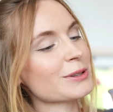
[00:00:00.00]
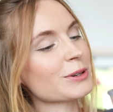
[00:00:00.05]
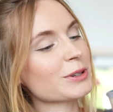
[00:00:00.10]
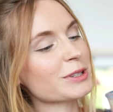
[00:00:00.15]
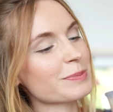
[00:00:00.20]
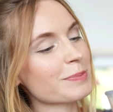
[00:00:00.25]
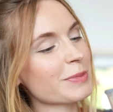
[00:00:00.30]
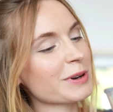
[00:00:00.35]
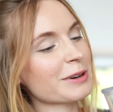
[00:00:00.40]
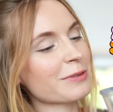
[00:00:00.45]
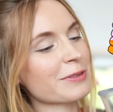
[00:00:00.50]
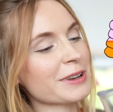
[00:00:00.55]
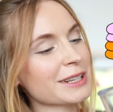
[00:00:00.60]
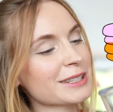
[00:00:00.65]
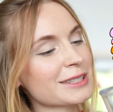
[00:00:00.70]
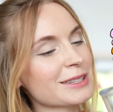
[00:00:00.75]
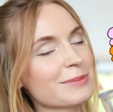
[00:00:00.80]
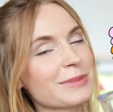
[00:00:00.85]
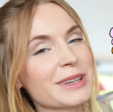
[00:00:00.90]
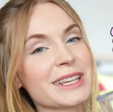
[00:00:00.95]
looks
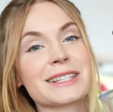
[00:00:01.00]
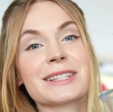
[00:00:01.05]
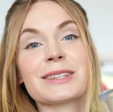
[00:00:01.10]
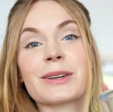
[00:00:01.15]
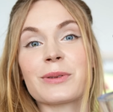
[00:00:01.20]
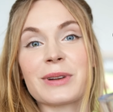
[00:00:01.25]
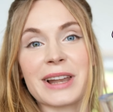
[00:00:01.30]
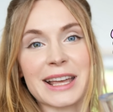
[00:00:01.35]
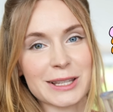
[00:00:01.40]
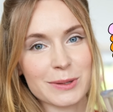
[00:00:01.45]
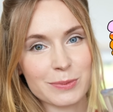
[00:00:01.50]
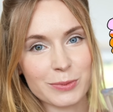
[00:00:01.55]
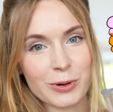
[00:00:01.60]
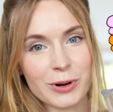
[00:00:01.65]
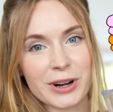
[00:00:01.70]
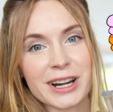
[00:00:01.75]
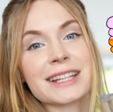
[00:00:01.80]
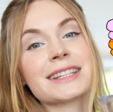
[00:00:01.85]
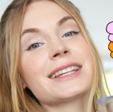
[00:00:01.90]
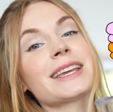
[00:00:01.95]
perfect to me, so let's
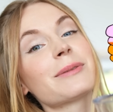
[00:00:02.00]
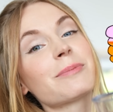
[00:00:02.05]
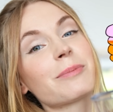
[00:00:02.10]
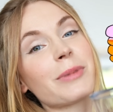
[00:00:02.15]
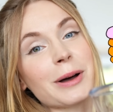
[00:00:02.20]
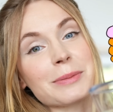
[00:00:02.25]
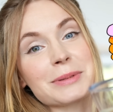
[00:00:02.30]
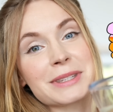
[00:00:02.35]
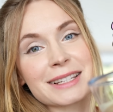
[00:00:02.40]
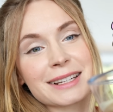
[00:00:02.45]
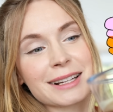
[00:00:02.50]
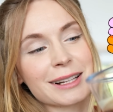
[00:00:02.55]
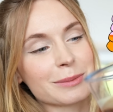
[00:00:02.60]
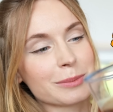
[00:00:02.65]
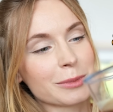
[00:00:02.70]
pour it in popsicle